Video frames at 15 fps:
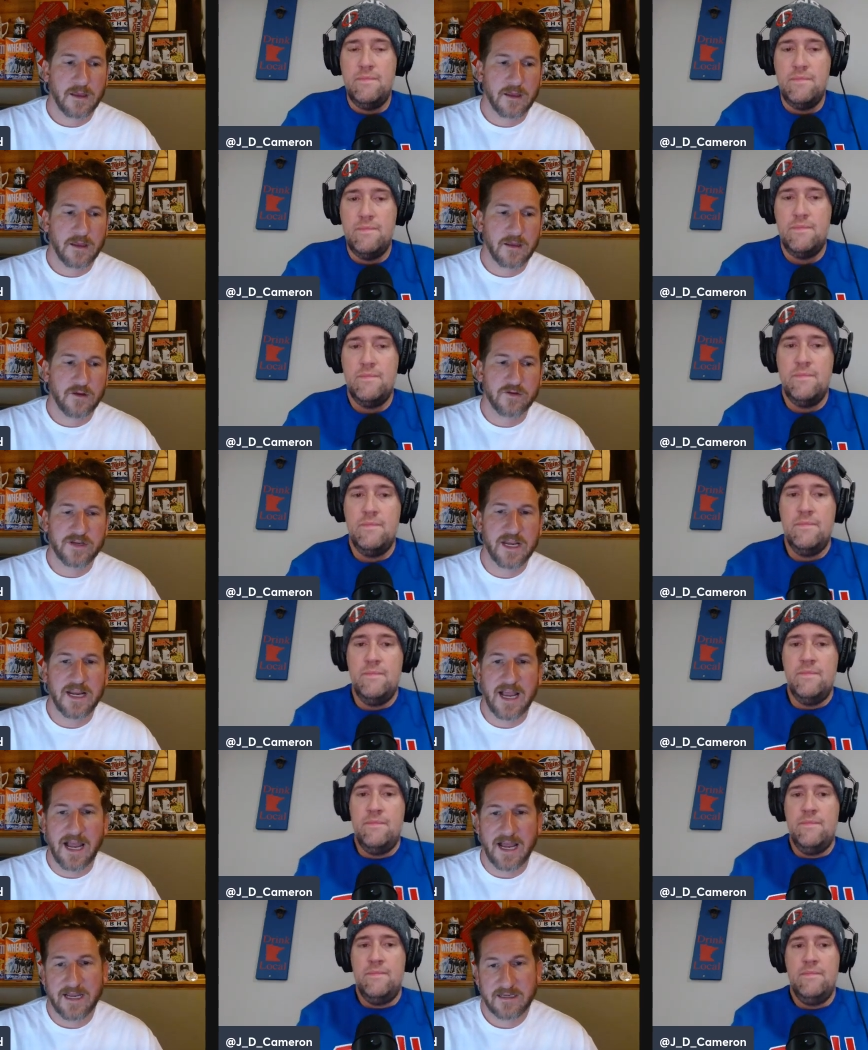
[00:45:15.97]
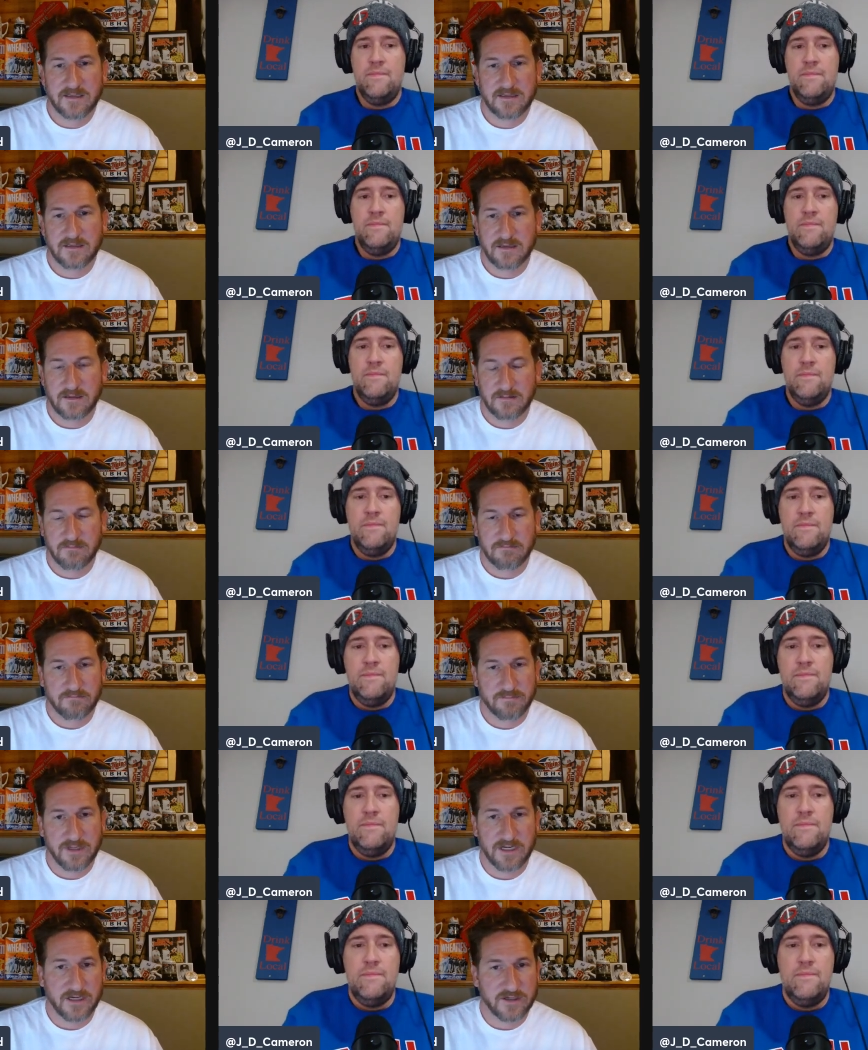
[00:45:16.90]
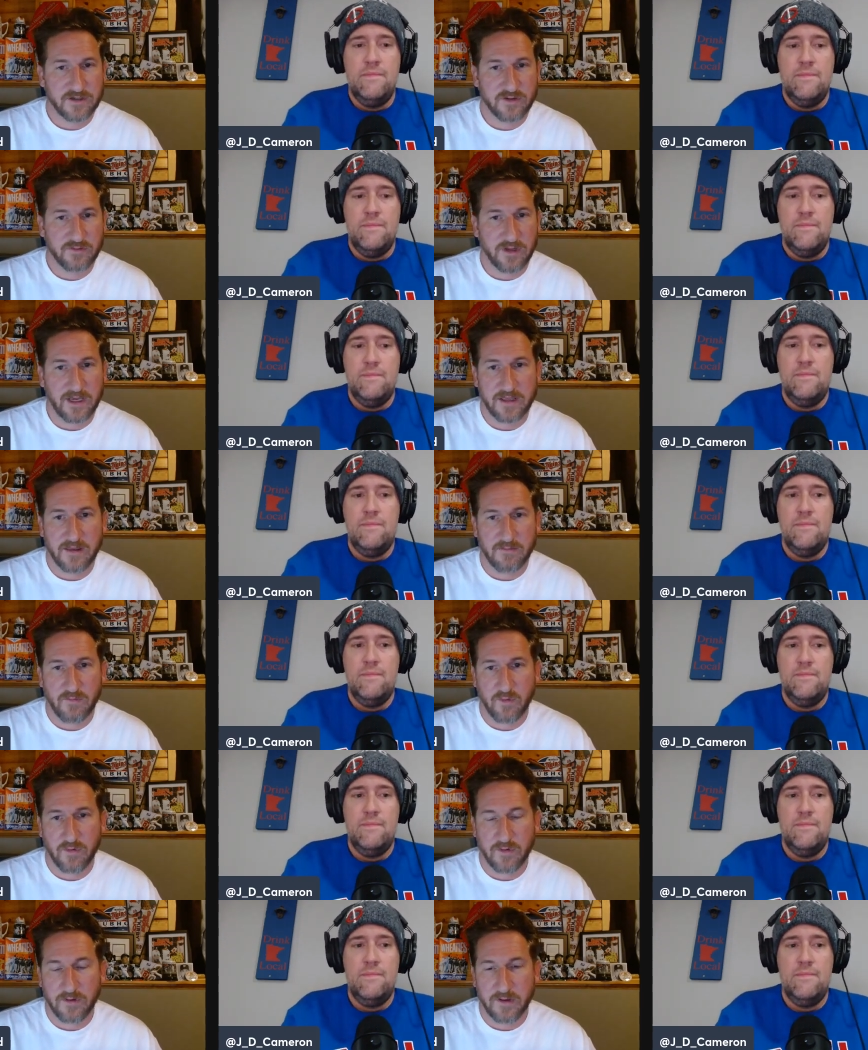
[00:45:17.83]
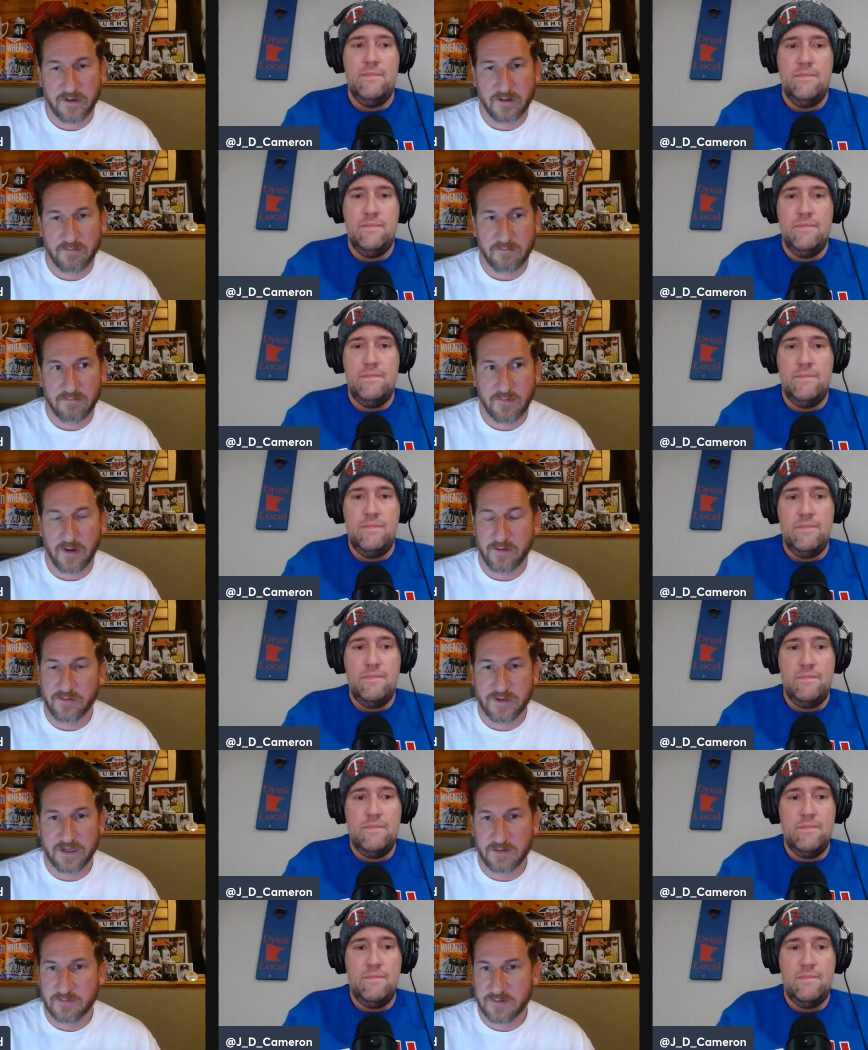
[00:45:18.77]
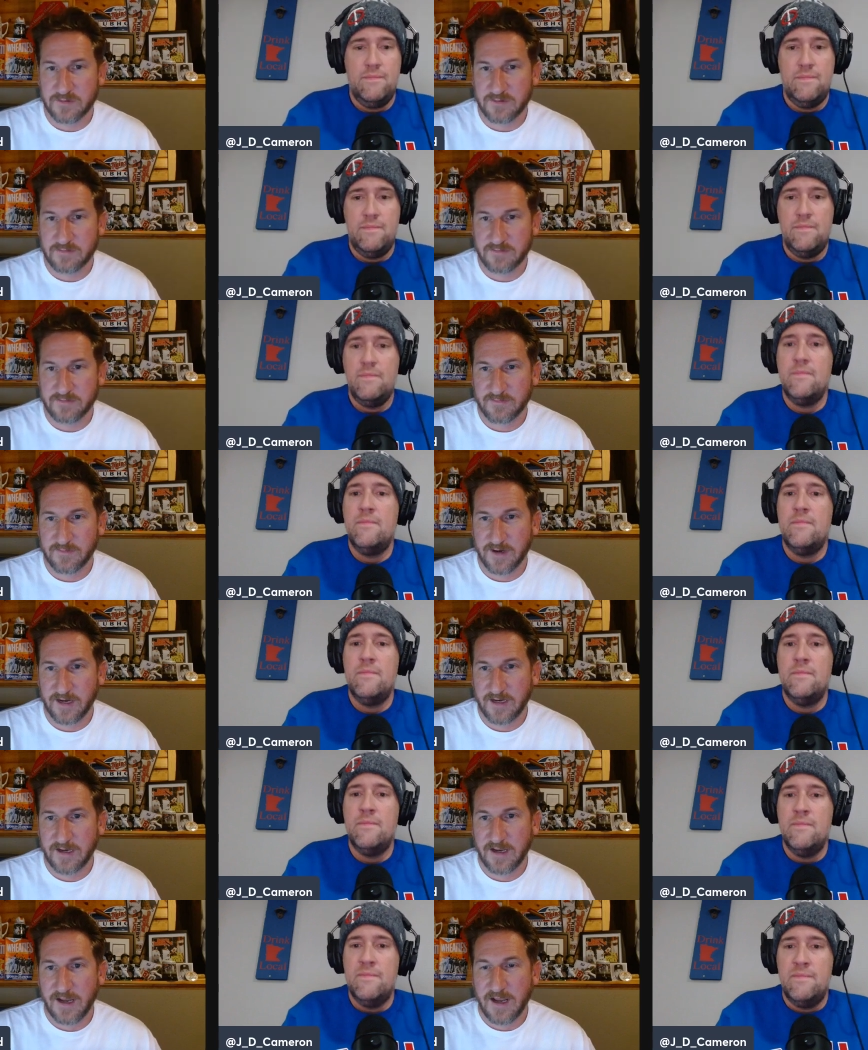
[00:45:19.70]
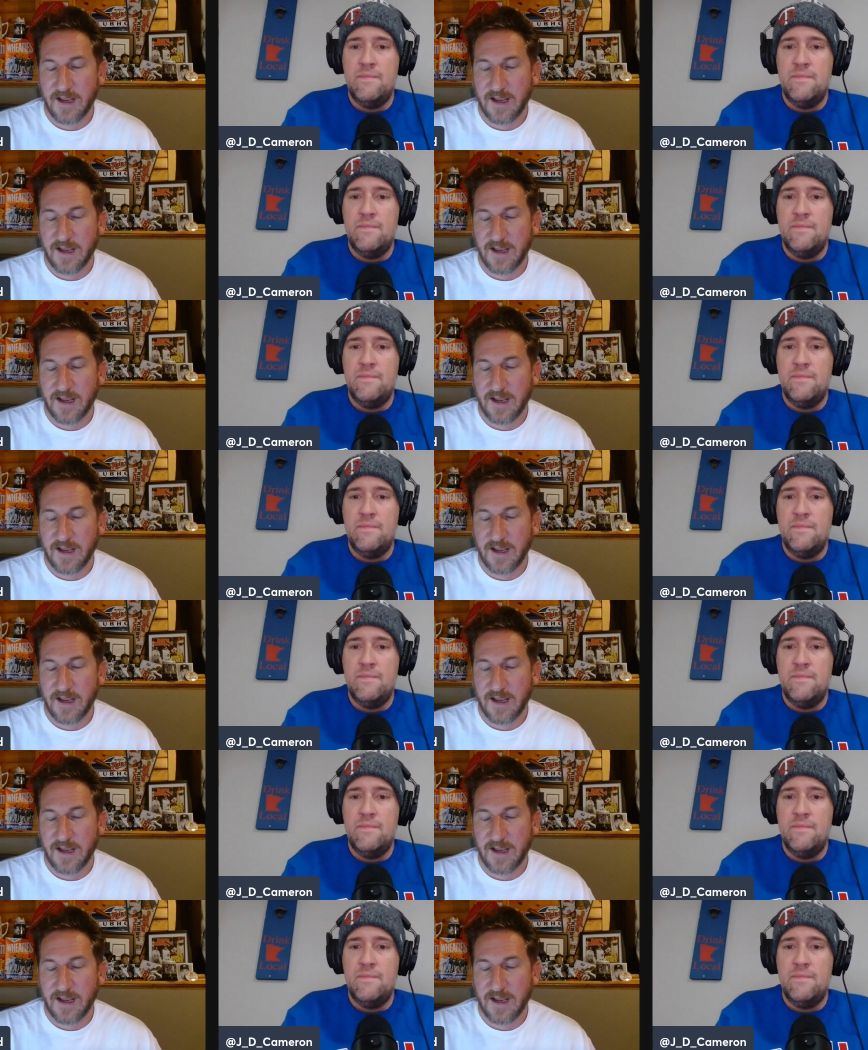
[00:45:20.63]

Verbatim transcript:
Speaker 1: you take guys because you like them more than other teams, right?